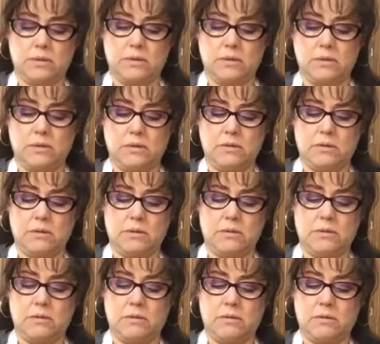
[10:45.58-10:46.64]

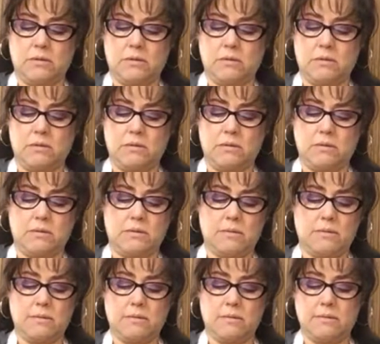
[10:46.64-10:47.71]

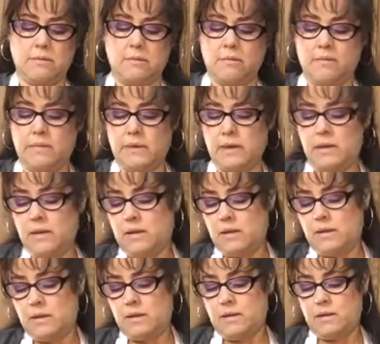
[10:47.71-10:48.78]

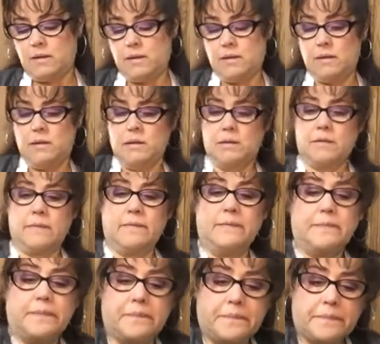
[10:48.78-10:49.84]

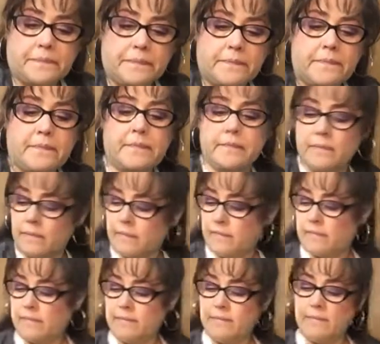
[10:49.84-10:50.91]

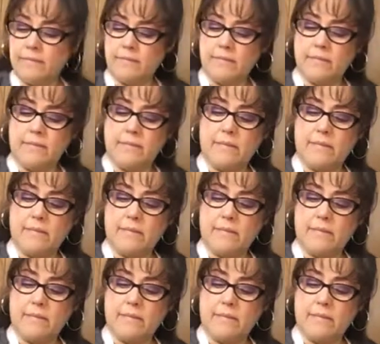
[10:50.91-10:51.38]
(silence)